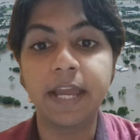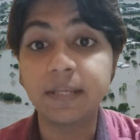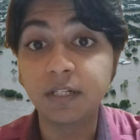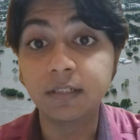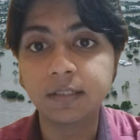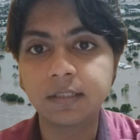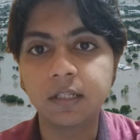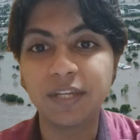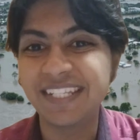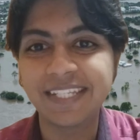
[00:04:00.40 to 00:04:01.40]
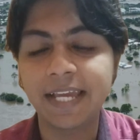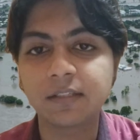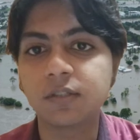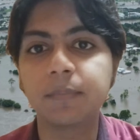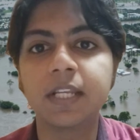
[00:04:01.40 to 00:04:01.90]
animals,
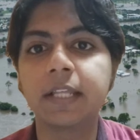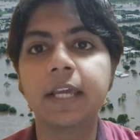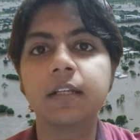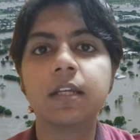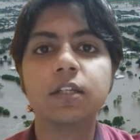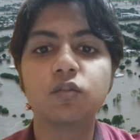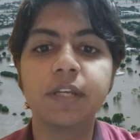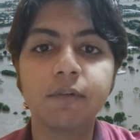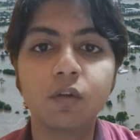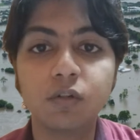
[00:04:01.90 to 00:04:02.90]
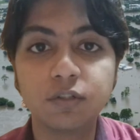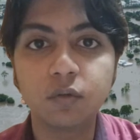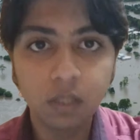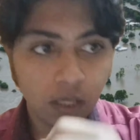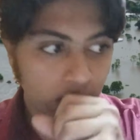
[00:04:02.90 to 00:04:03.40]
insects, or something like that. So it will also